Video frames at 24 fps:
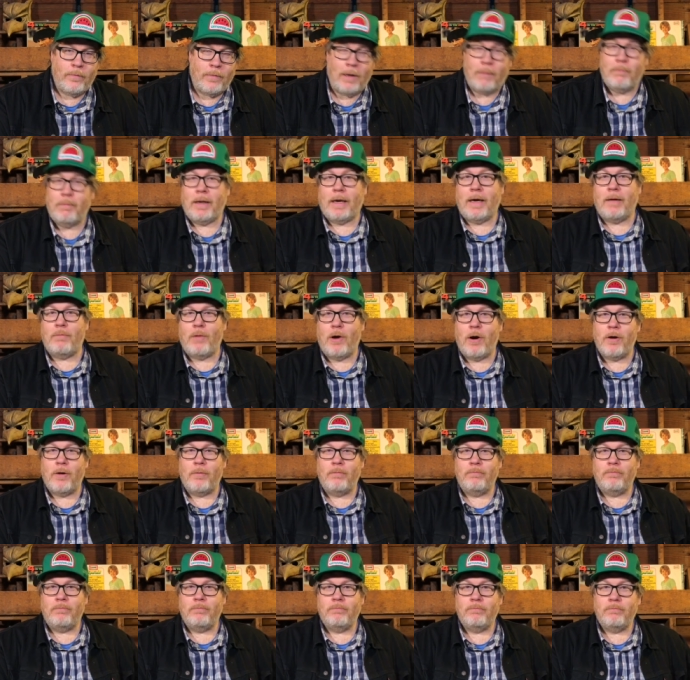I'm Big Ed
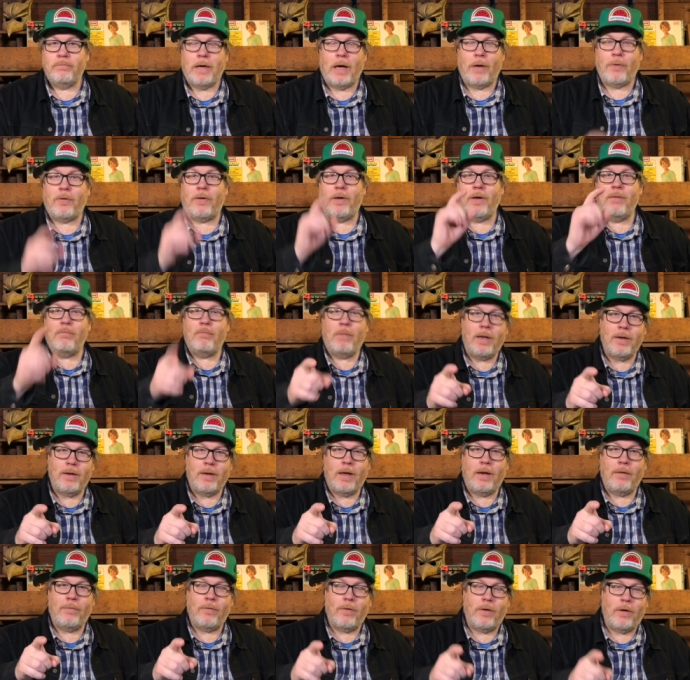Barnum. I'll see you
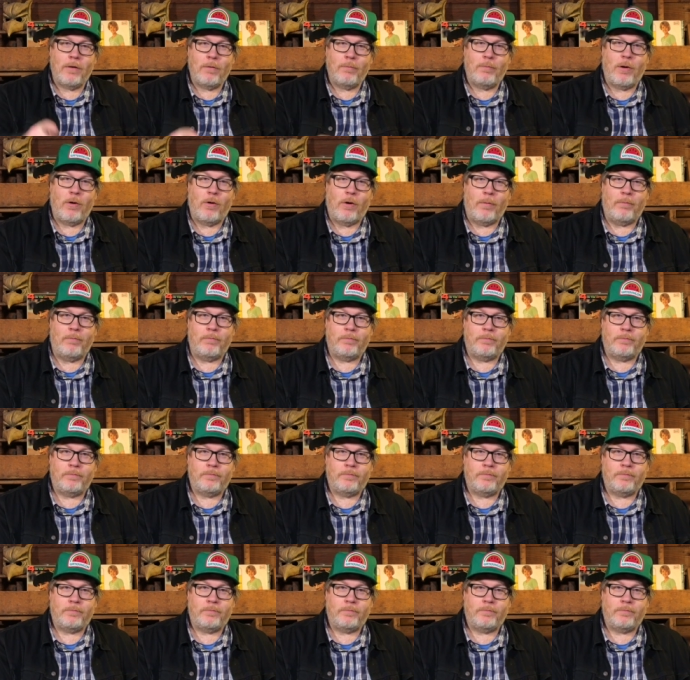Monday for another poem.